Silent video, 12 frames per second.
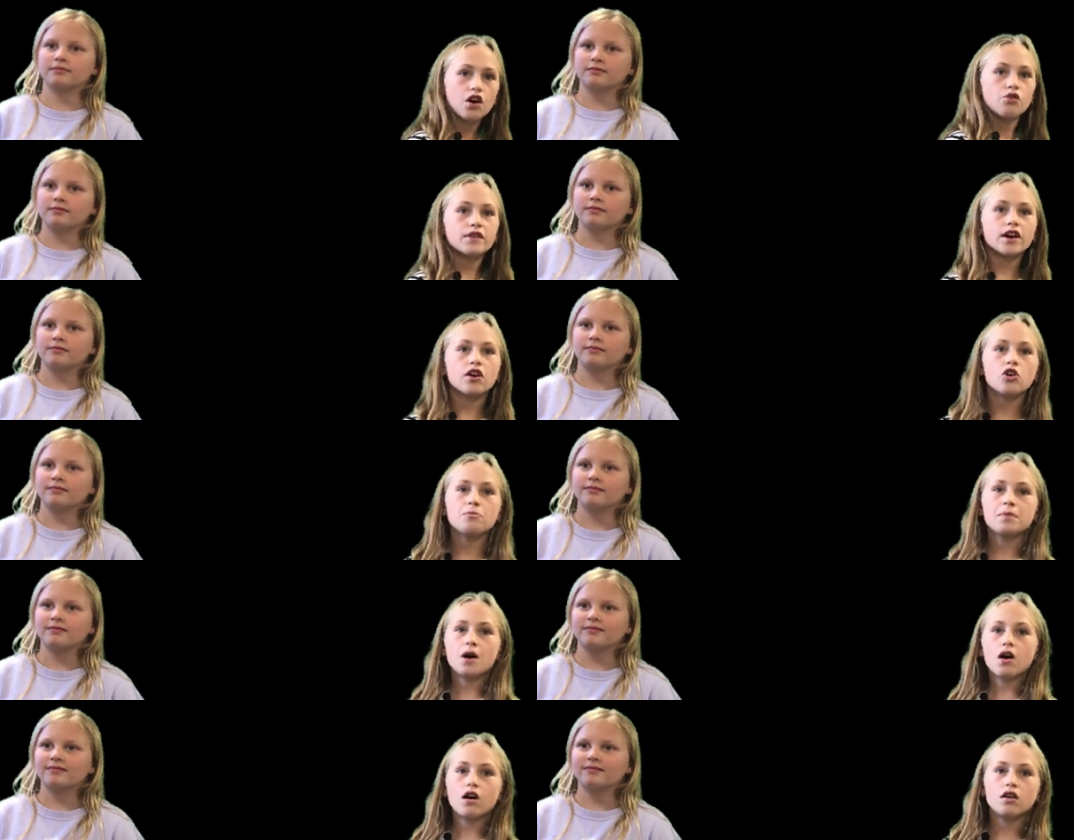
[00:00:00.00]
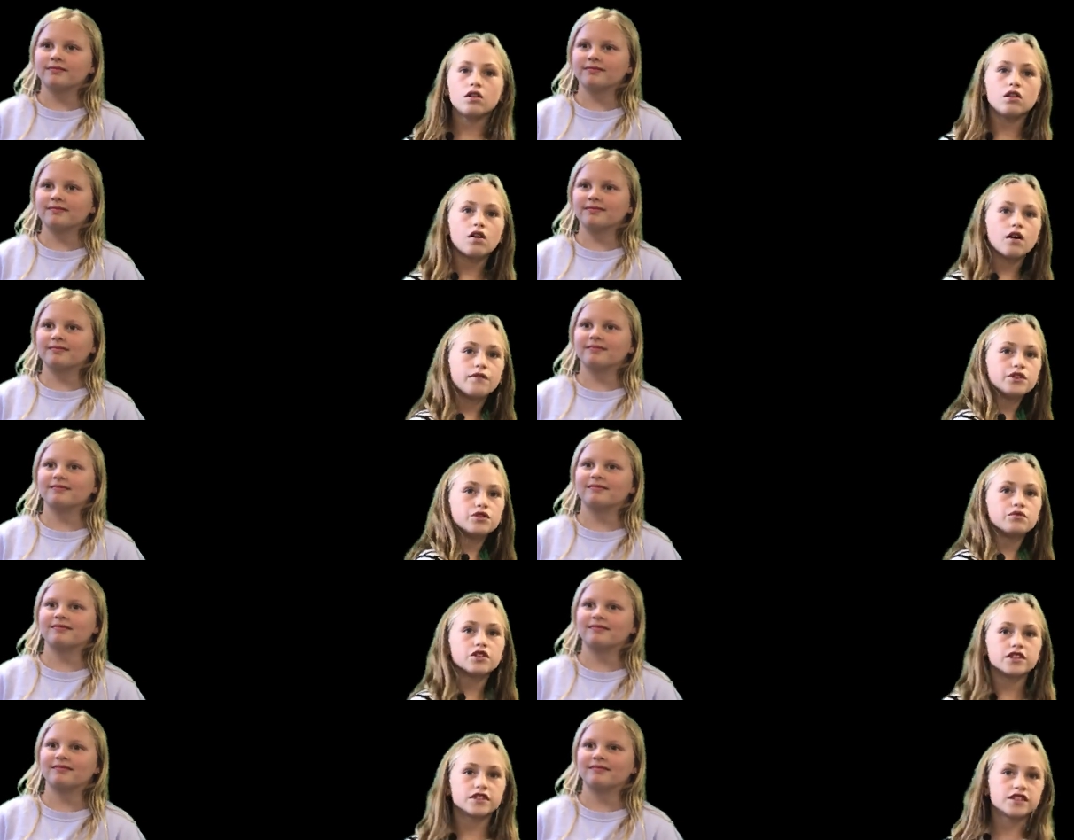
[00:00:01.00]
Speaker 1: We hope all of you
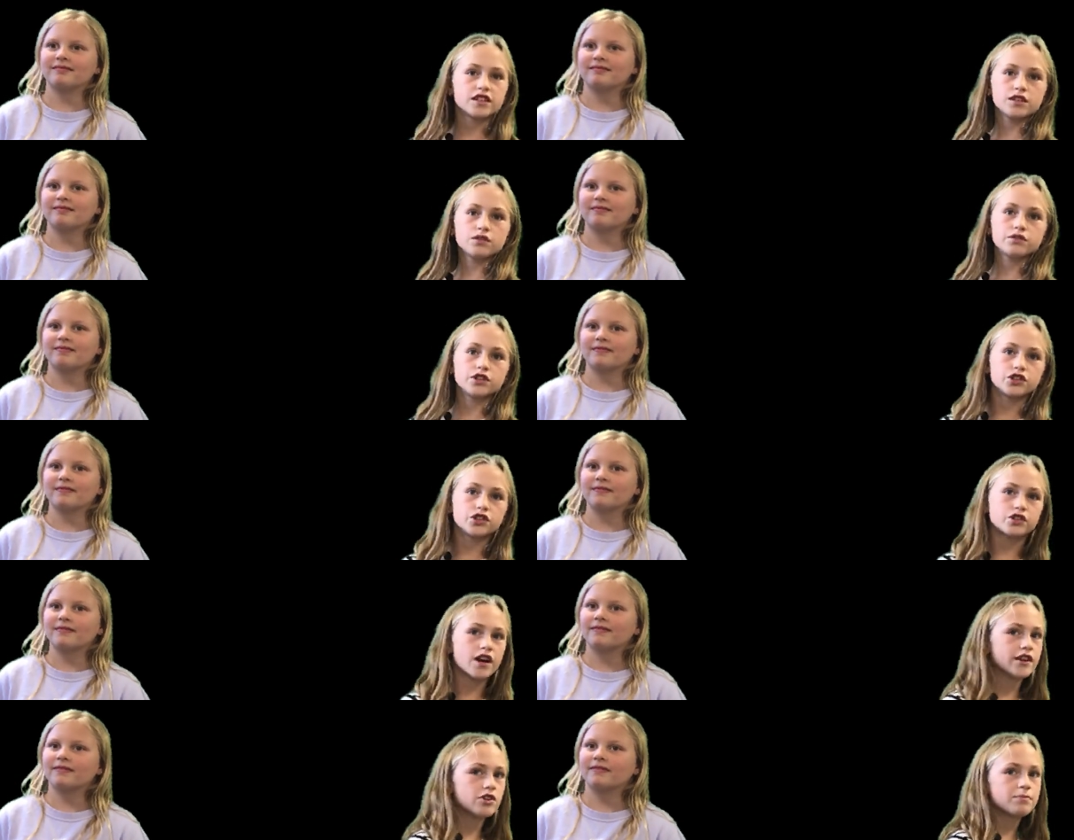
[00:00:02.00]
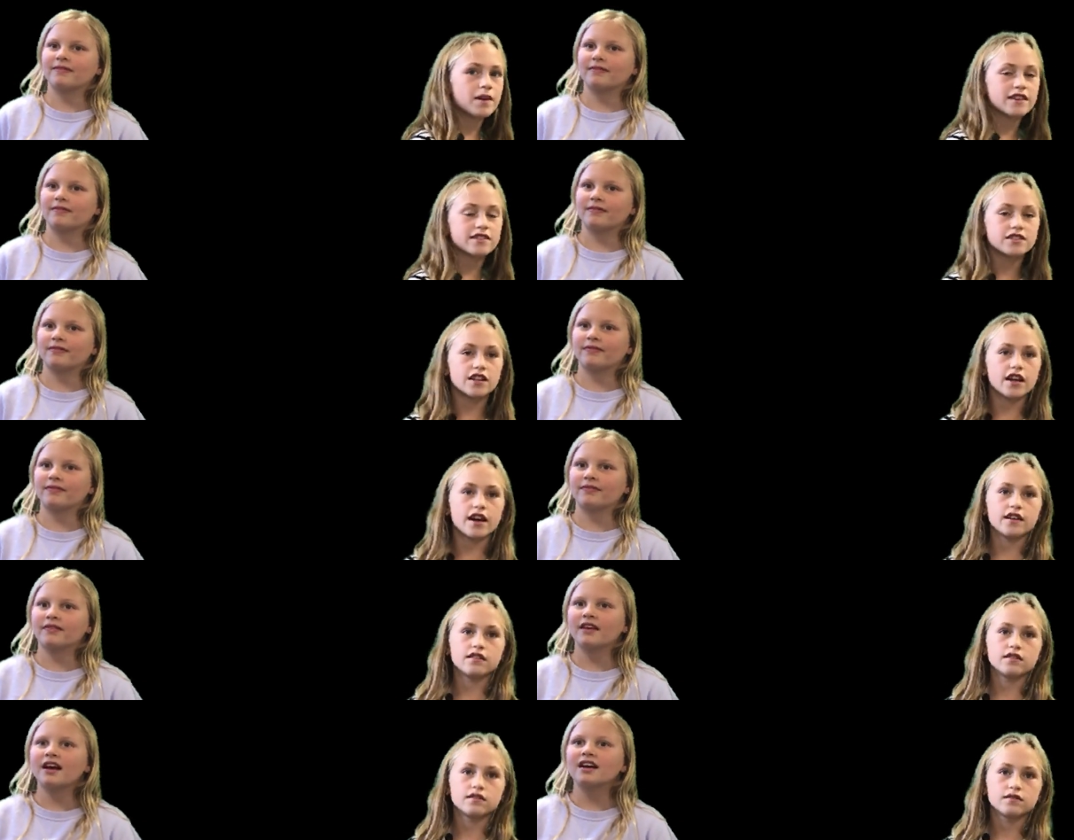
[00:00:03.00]
continue to try your best today.
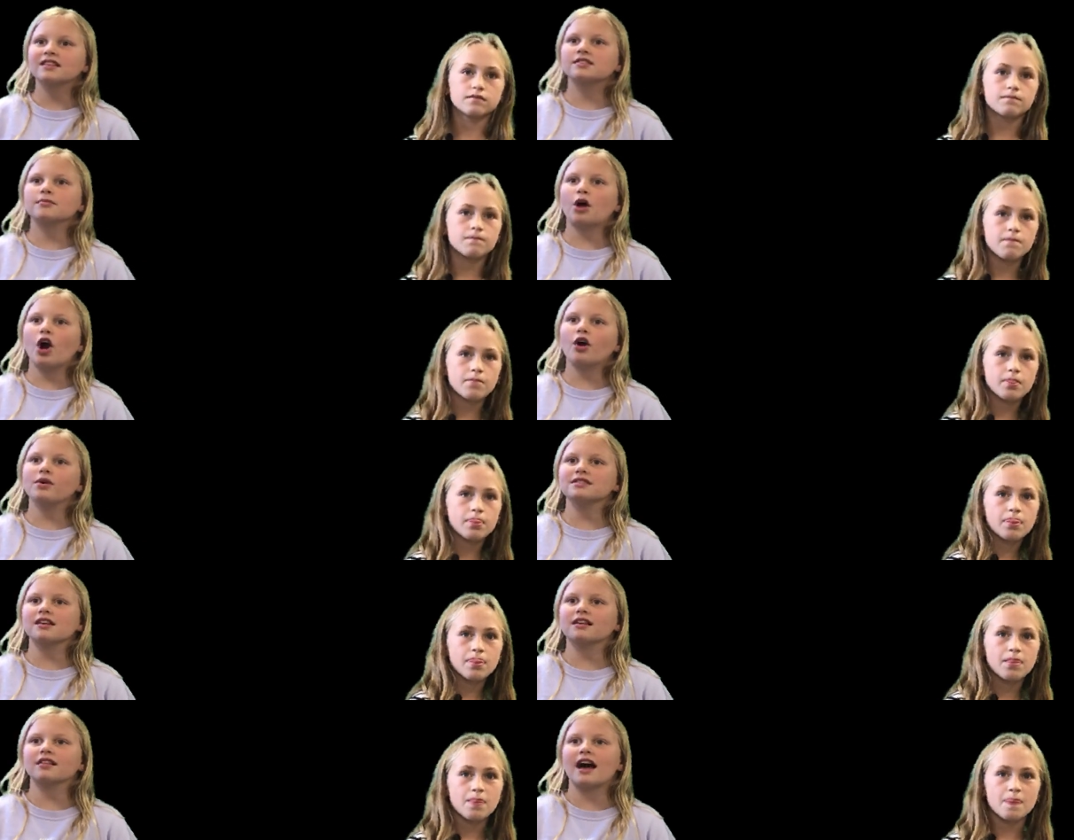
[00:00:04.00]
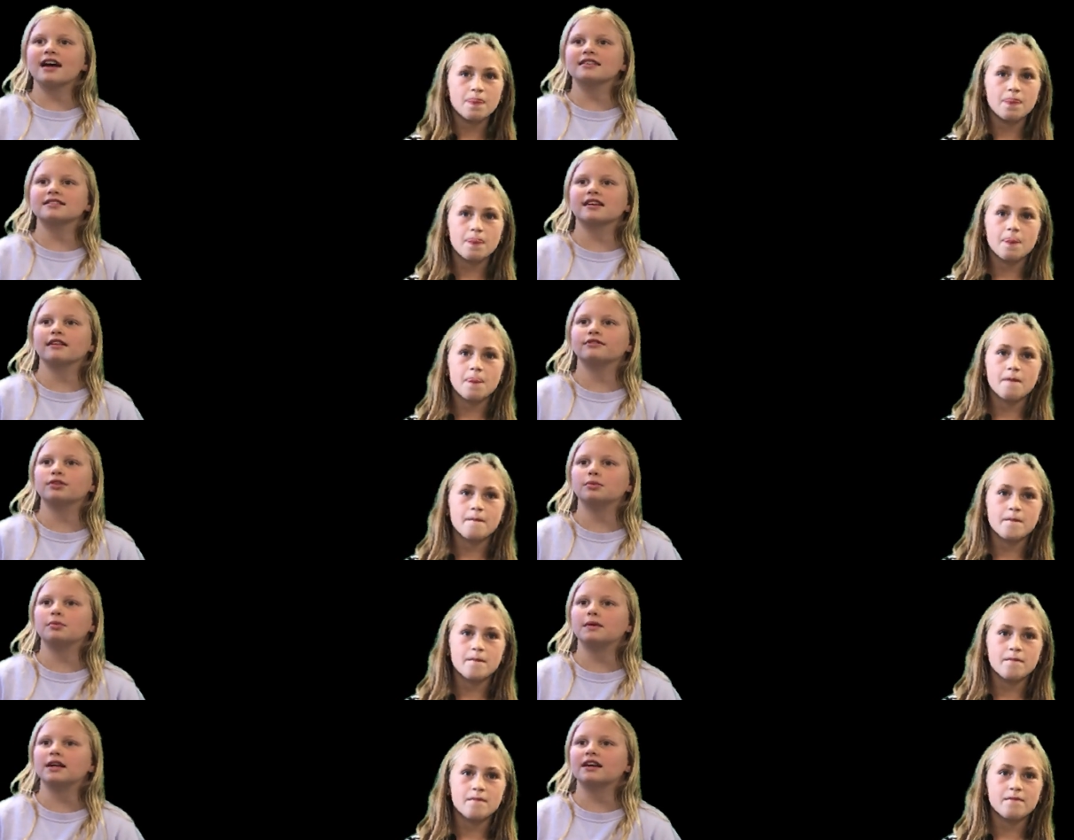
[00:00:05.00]
Speaker 2: Tomorrow is our last day of the
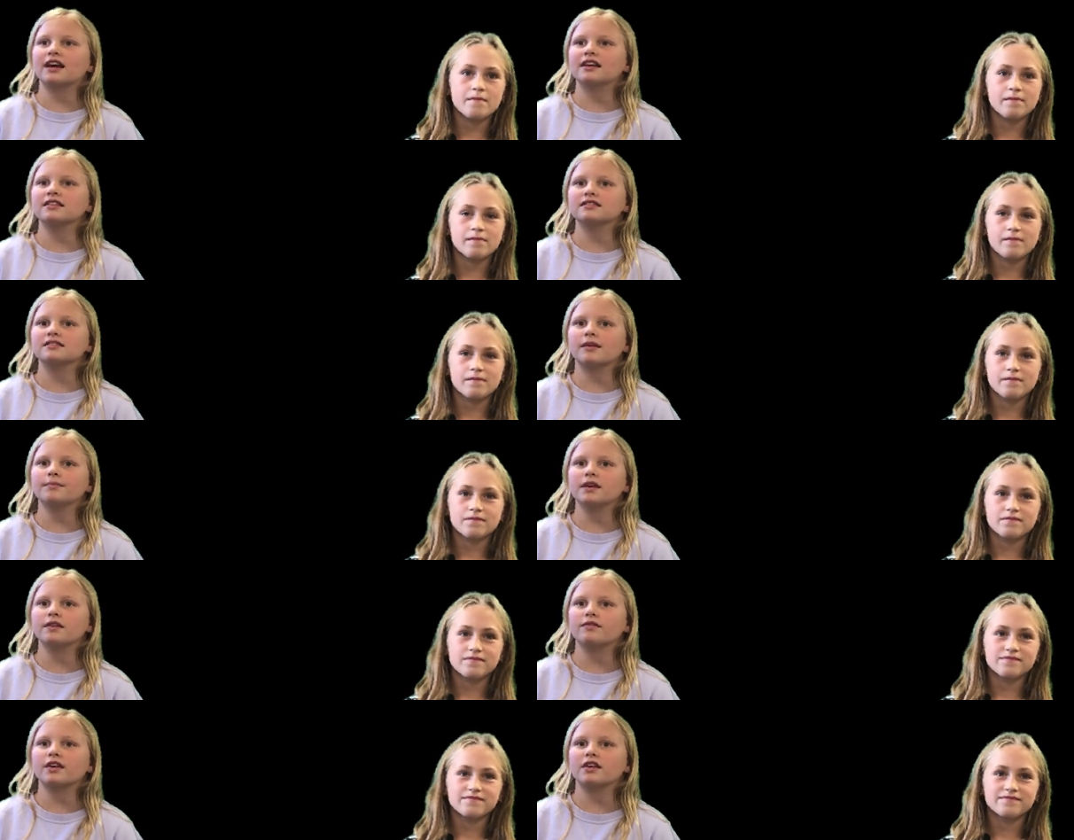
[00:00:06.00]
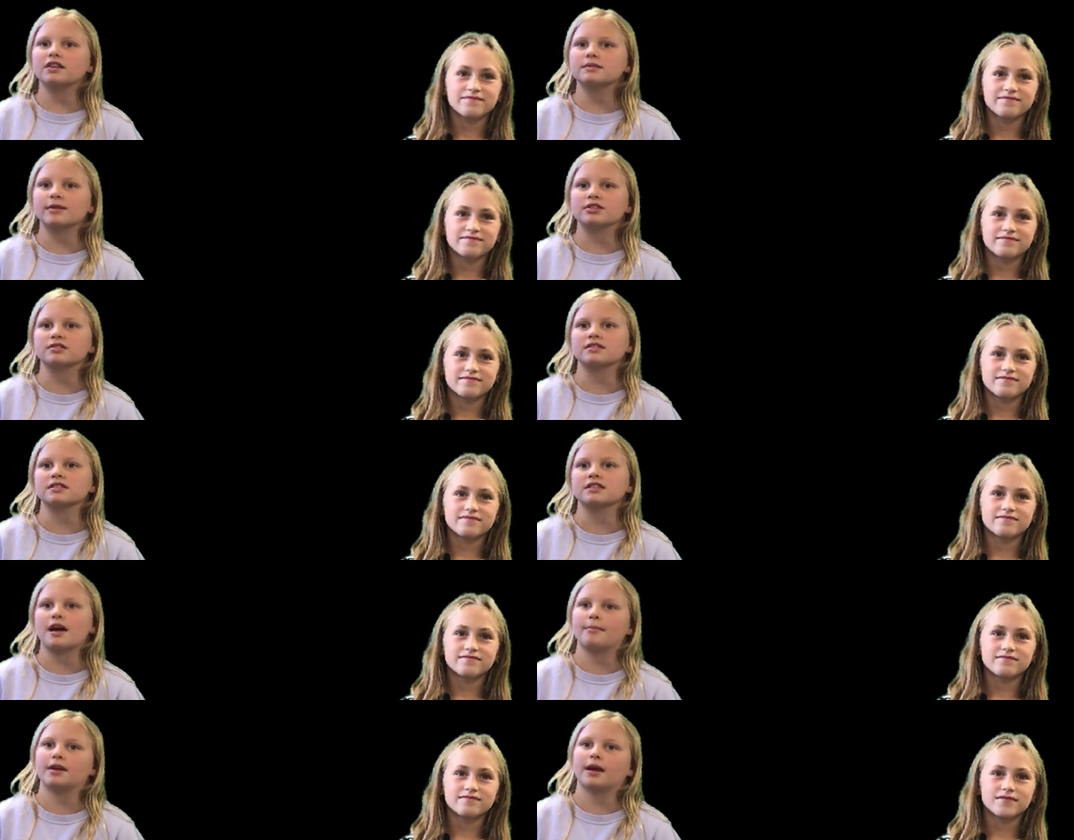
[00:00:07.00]
week, and something very special is
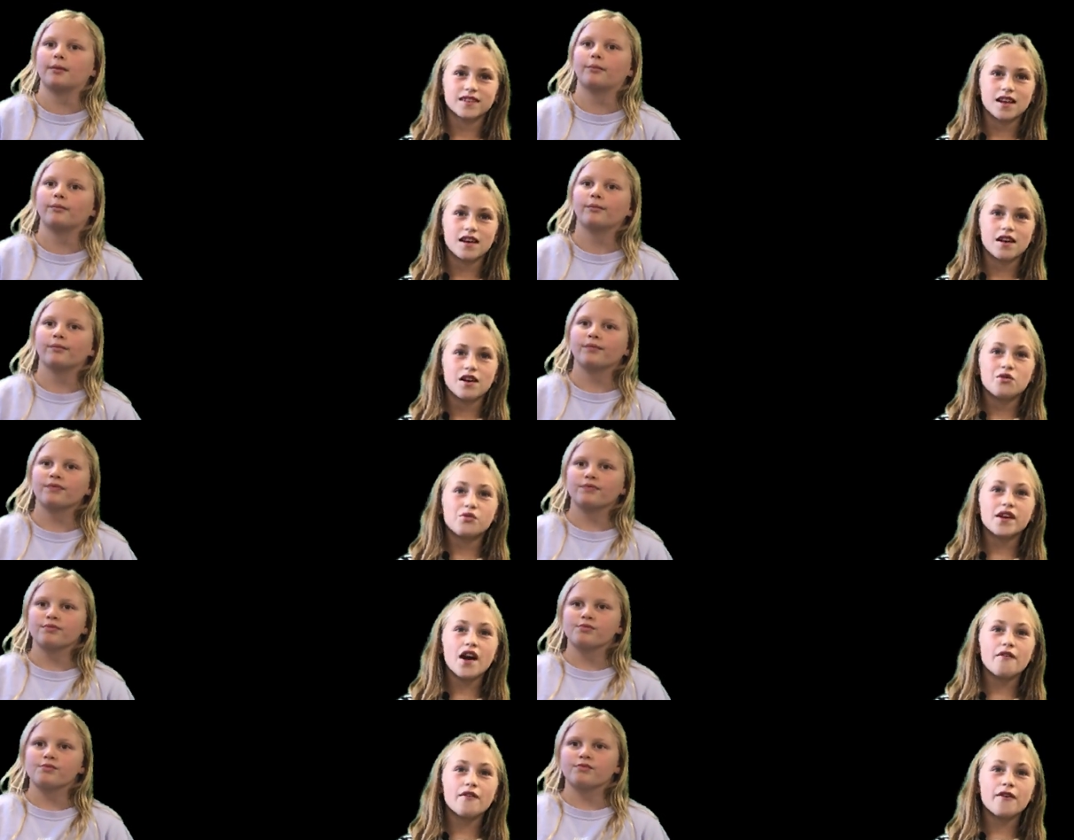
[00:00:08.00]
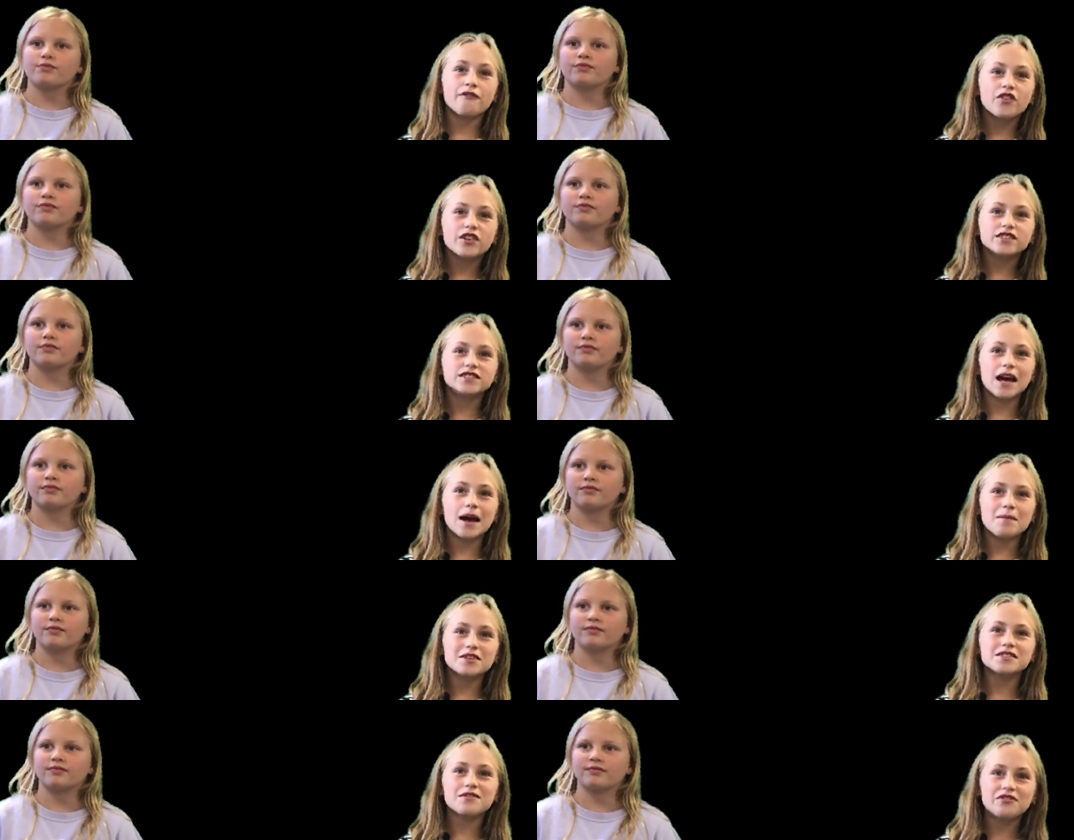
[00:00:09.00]
happening.
Speaker 1: We have our first Emerson